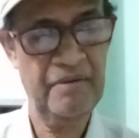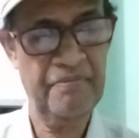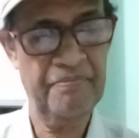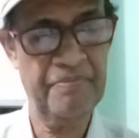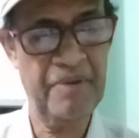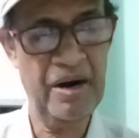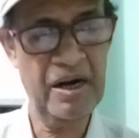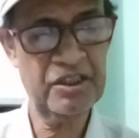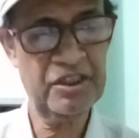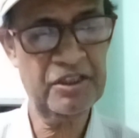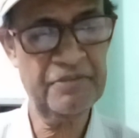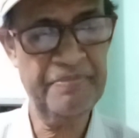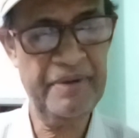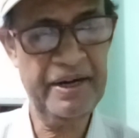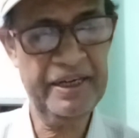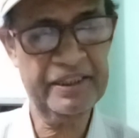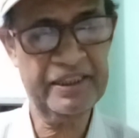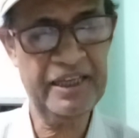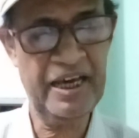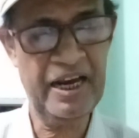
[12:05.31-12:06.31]
birds
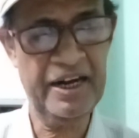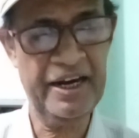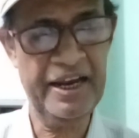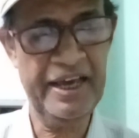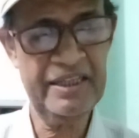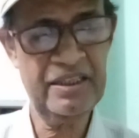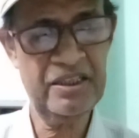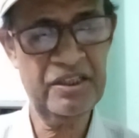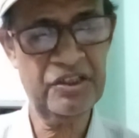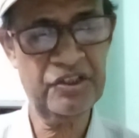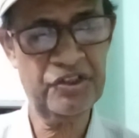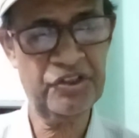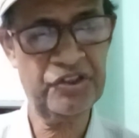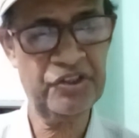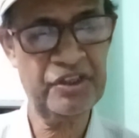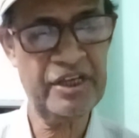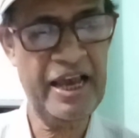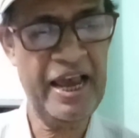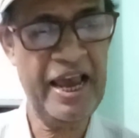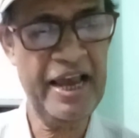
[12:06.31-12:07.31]
made their
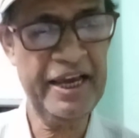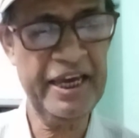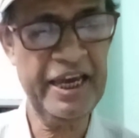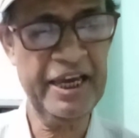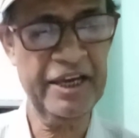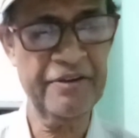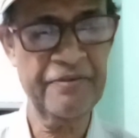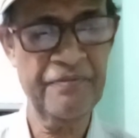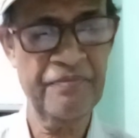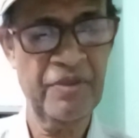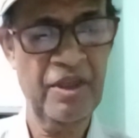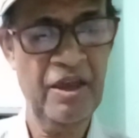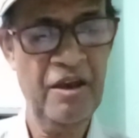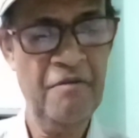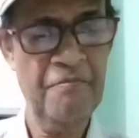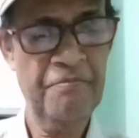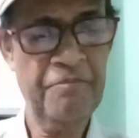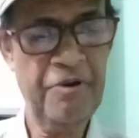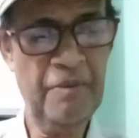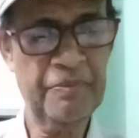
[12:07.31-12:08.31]
nests hanging
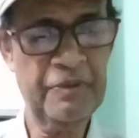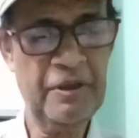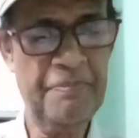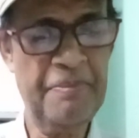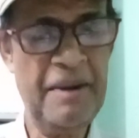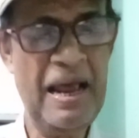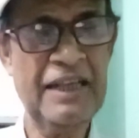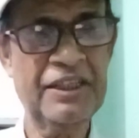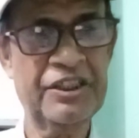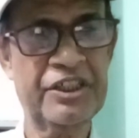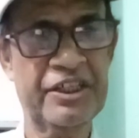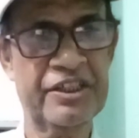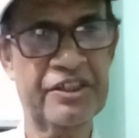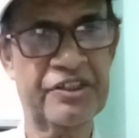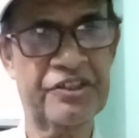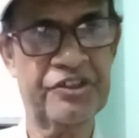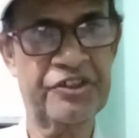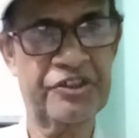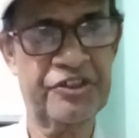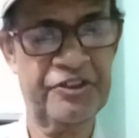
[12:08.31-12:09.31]
from the
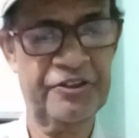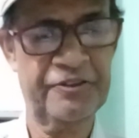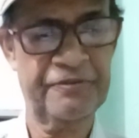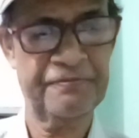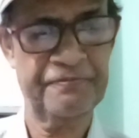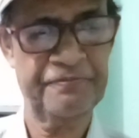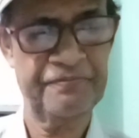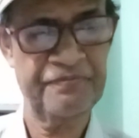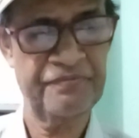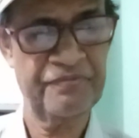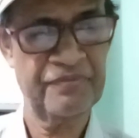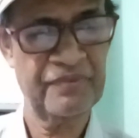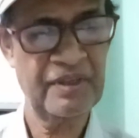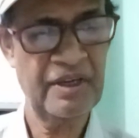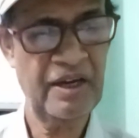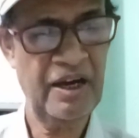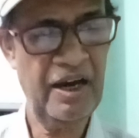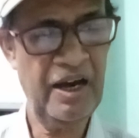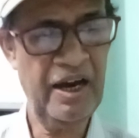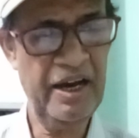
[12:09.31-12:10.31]
branches.
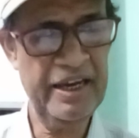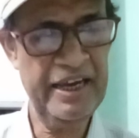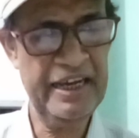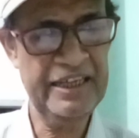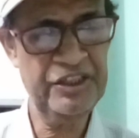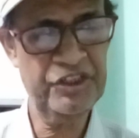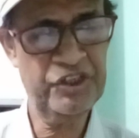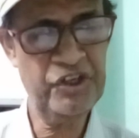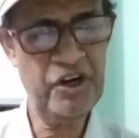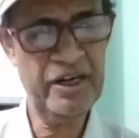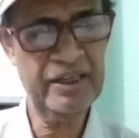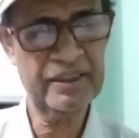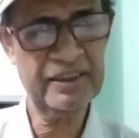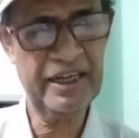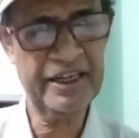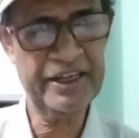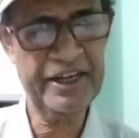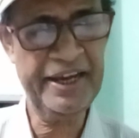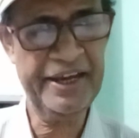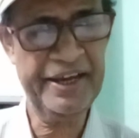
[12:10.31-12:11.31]
I enjoyed
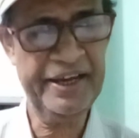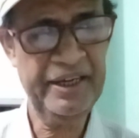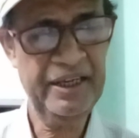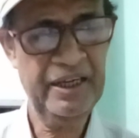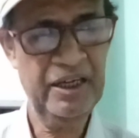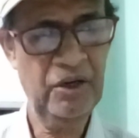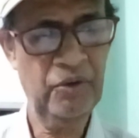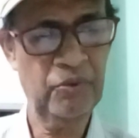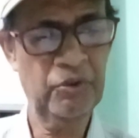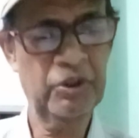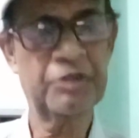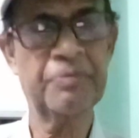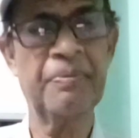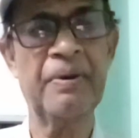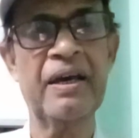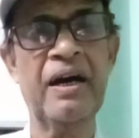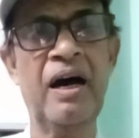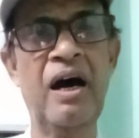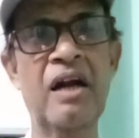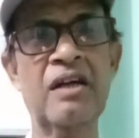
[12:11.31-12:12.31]
the day with
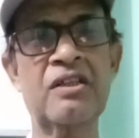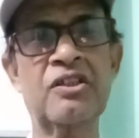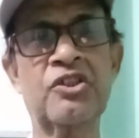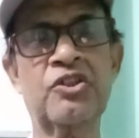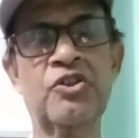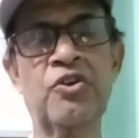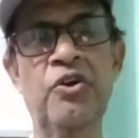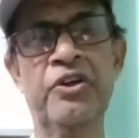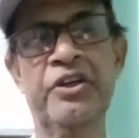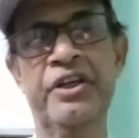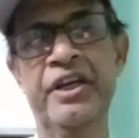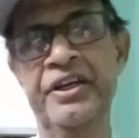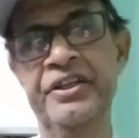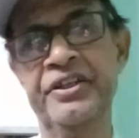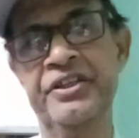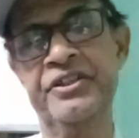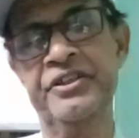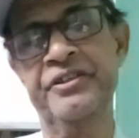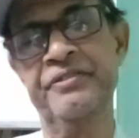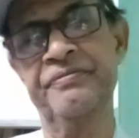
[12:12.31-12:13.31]
my heart's
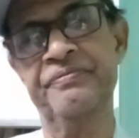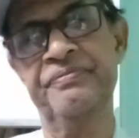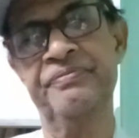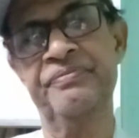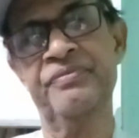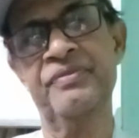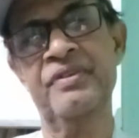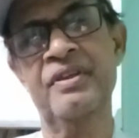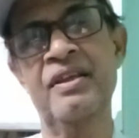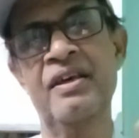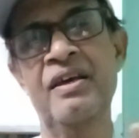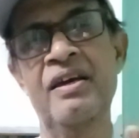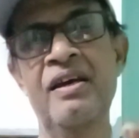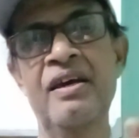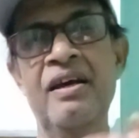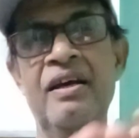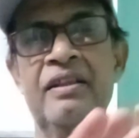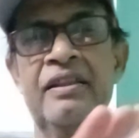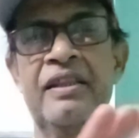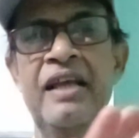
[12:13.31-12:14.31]
content.
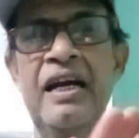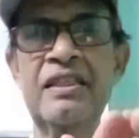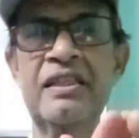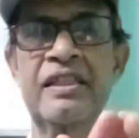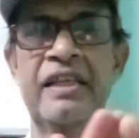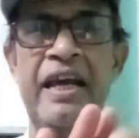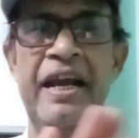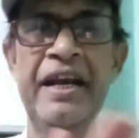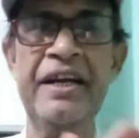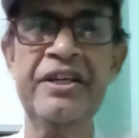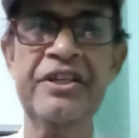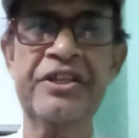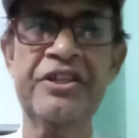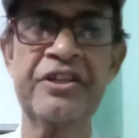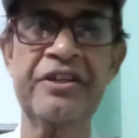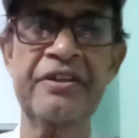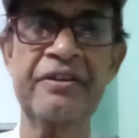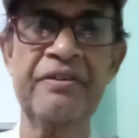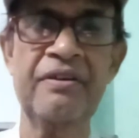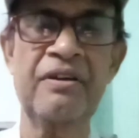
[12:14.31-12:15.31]
That's the
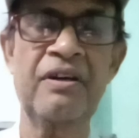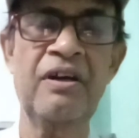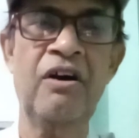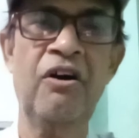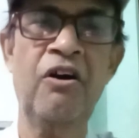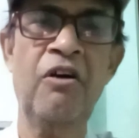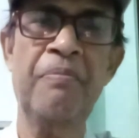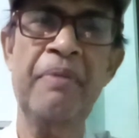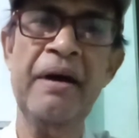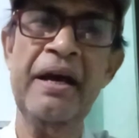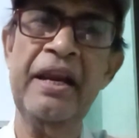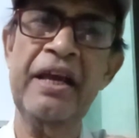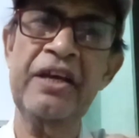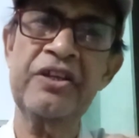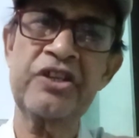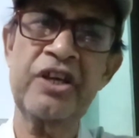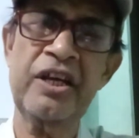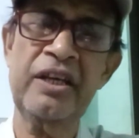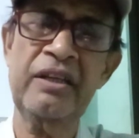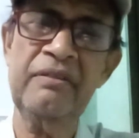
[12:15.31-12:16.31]
end of my
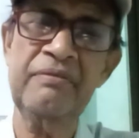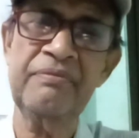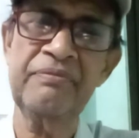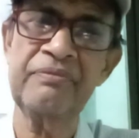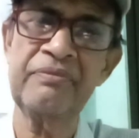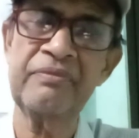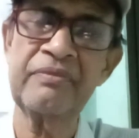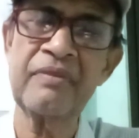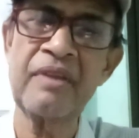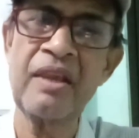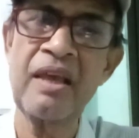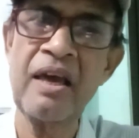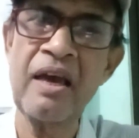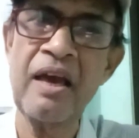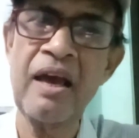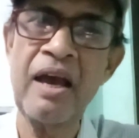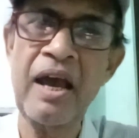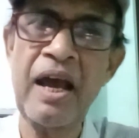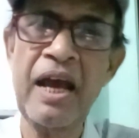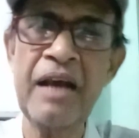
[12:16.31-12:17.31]
lesson.
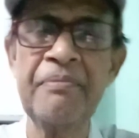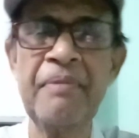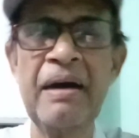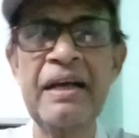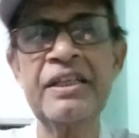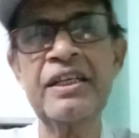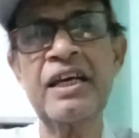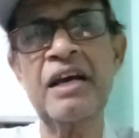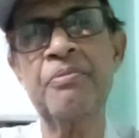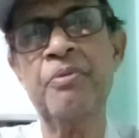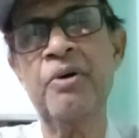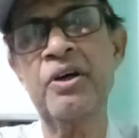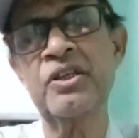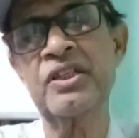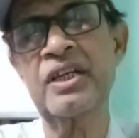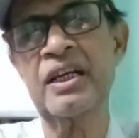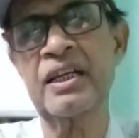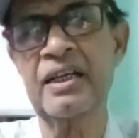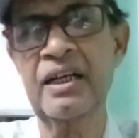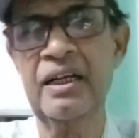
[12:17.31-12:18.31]
And my dear
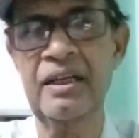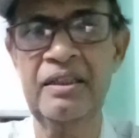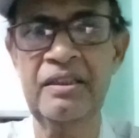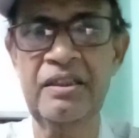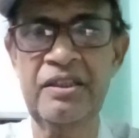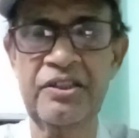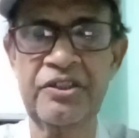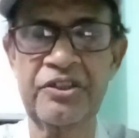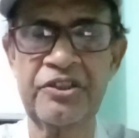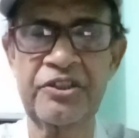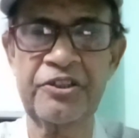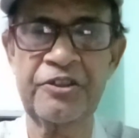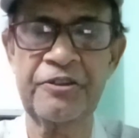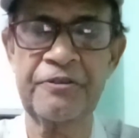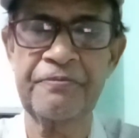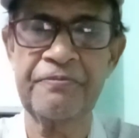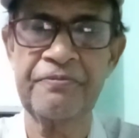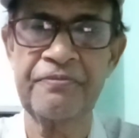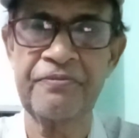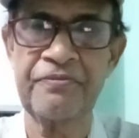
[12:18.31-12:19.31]
boys and girls,